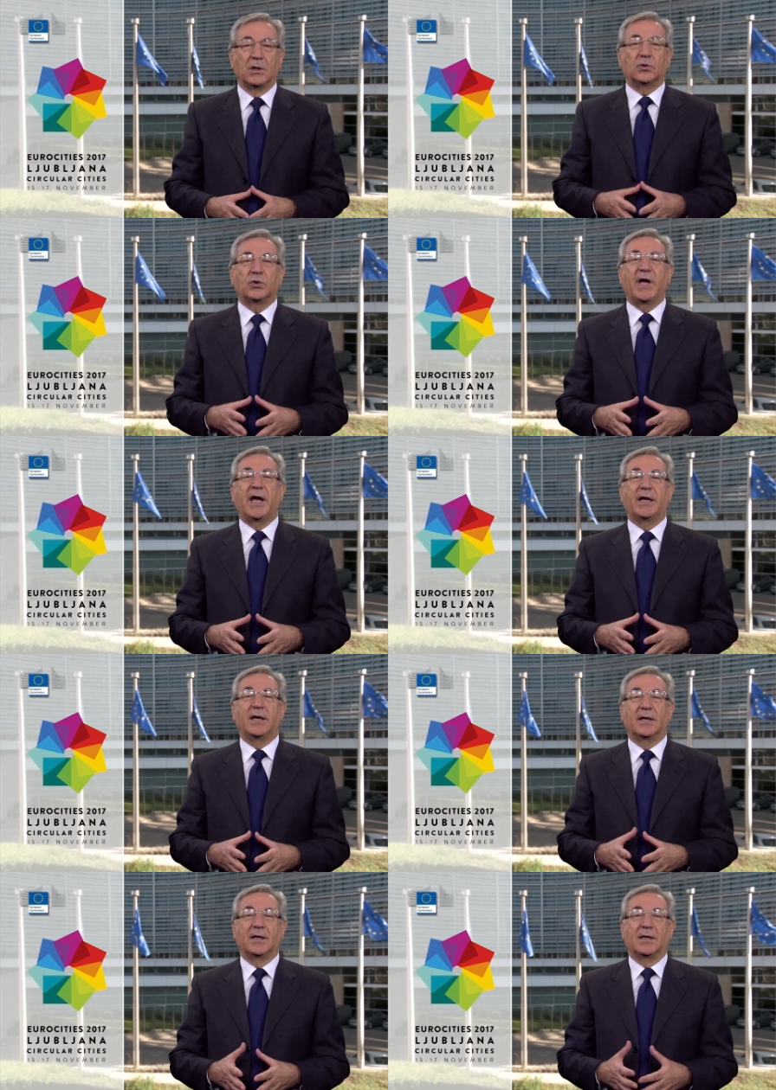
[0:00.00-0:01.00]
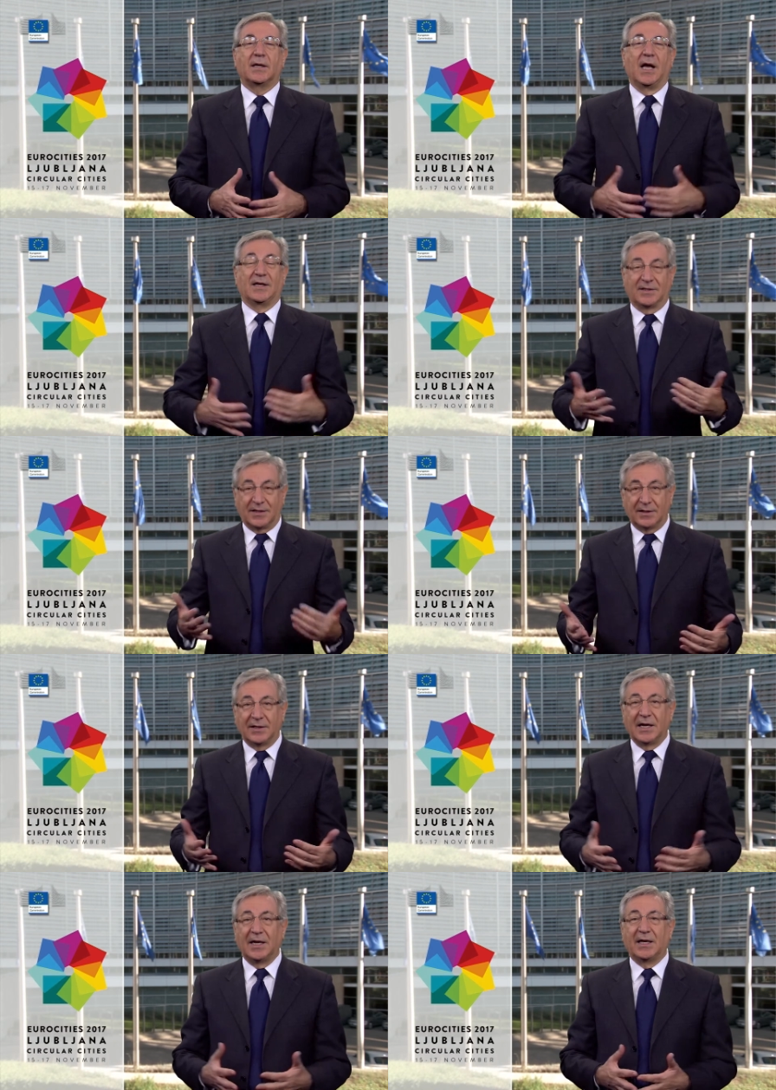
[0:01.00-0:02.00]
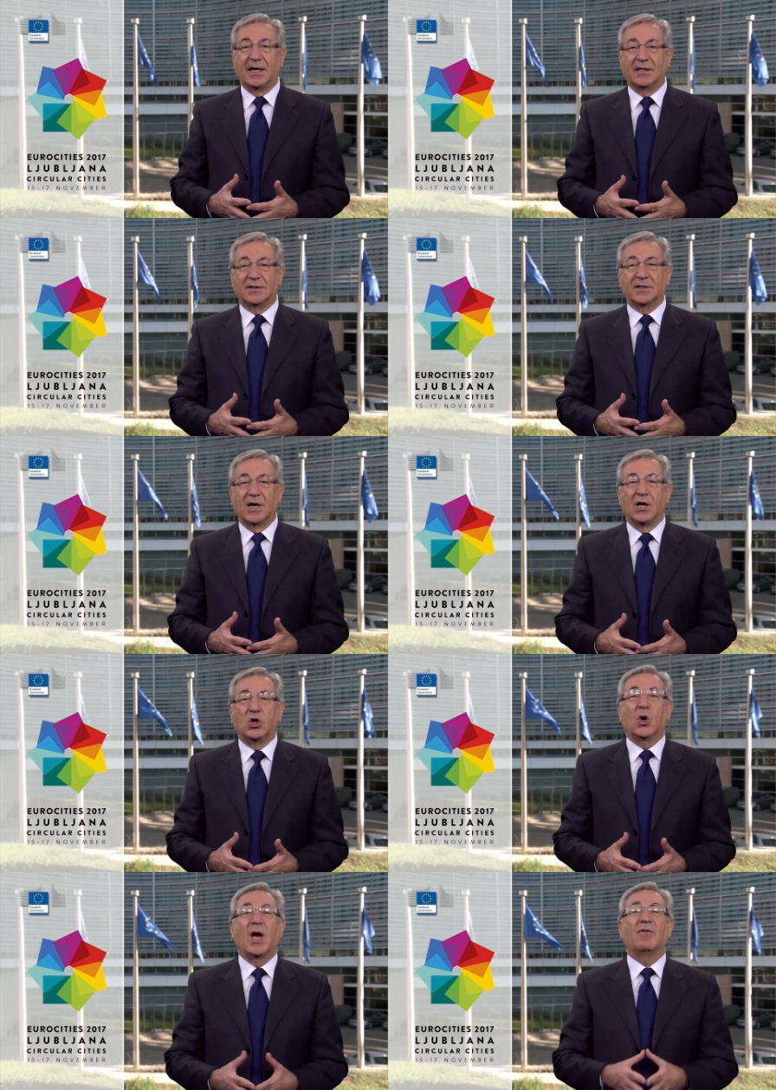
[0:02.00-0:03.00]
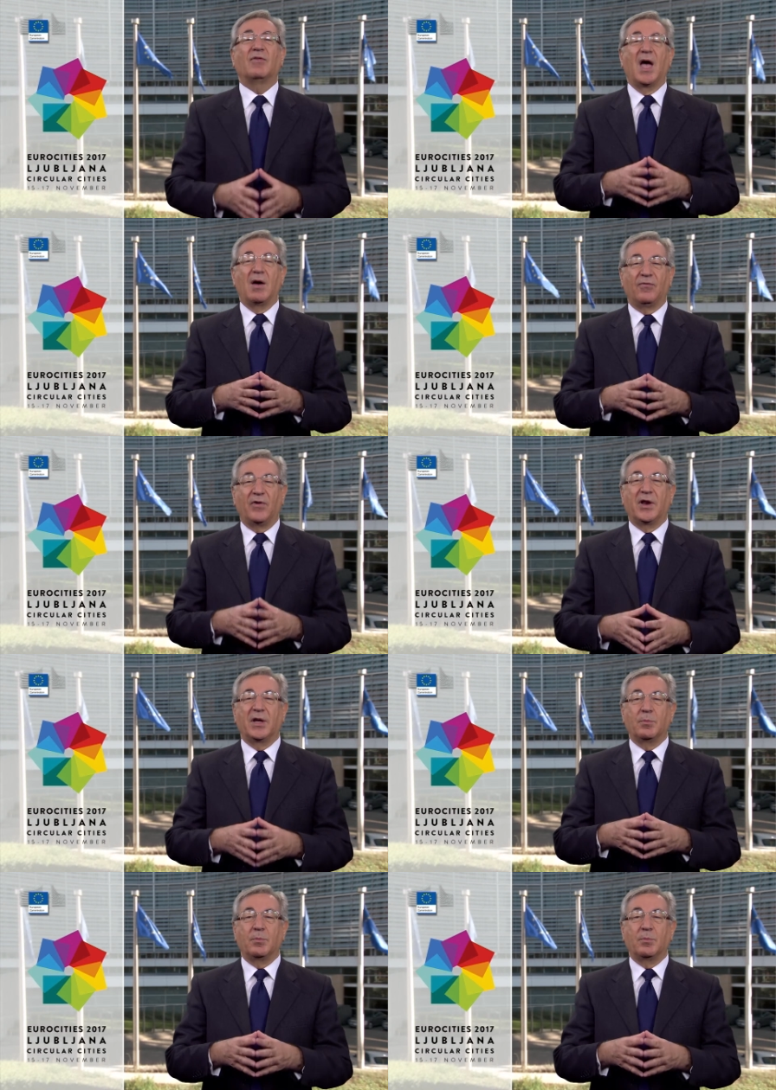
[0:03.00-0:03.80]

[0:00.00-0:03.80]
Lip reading: Today, as city delegates, you have a very